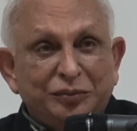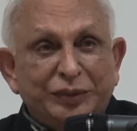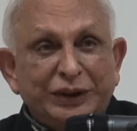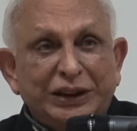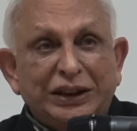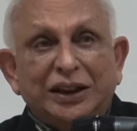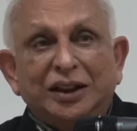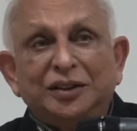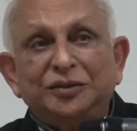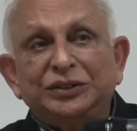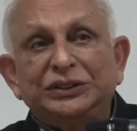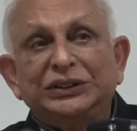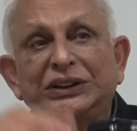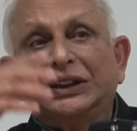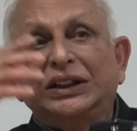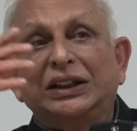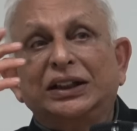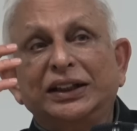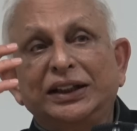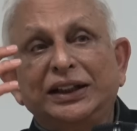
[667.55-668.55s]
becomes
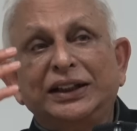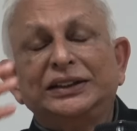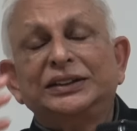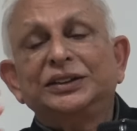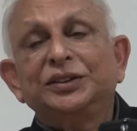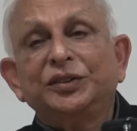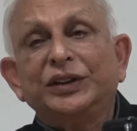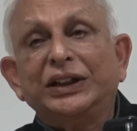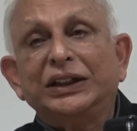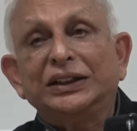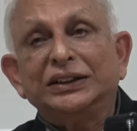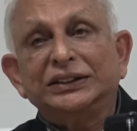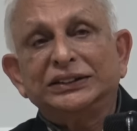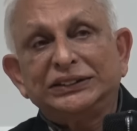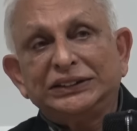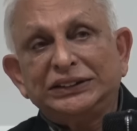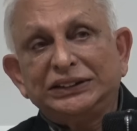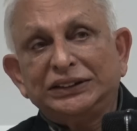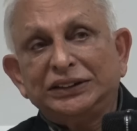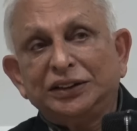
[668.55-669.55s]
the creative
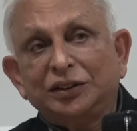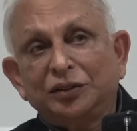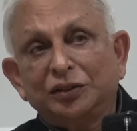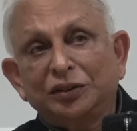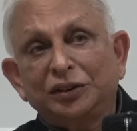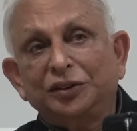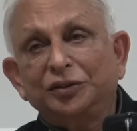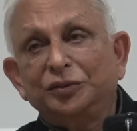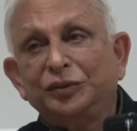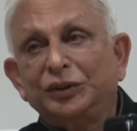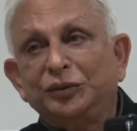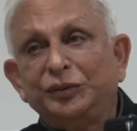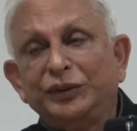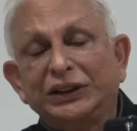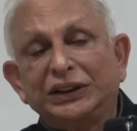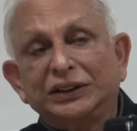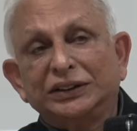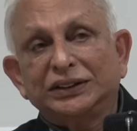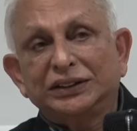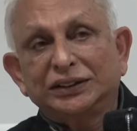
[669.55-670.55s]
energy in all human
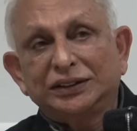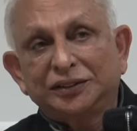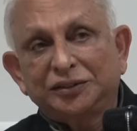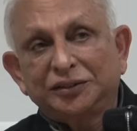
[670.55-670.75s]
beings.